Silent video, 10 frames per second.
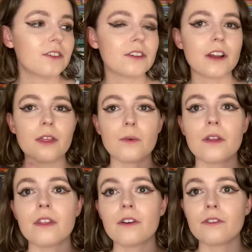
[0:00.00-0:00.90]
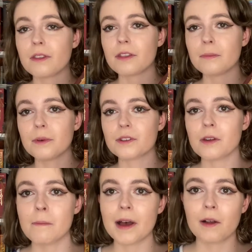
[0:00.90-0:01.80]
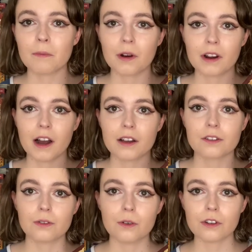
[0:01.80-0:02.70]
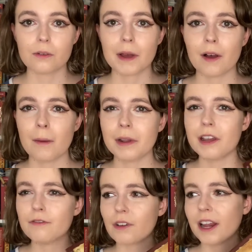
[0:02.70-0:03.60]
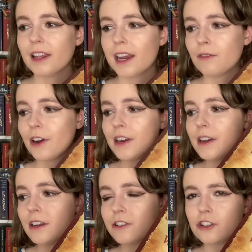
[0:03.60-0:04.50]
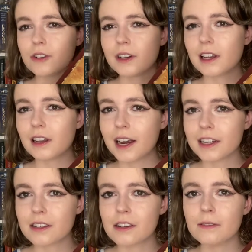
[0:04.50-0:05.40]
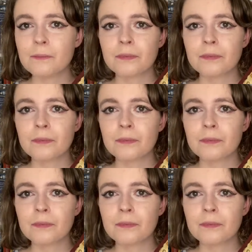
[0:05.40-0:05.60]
is another one that the Books Unbound podcast talks about. I believe Raeleen read it and she really liked it.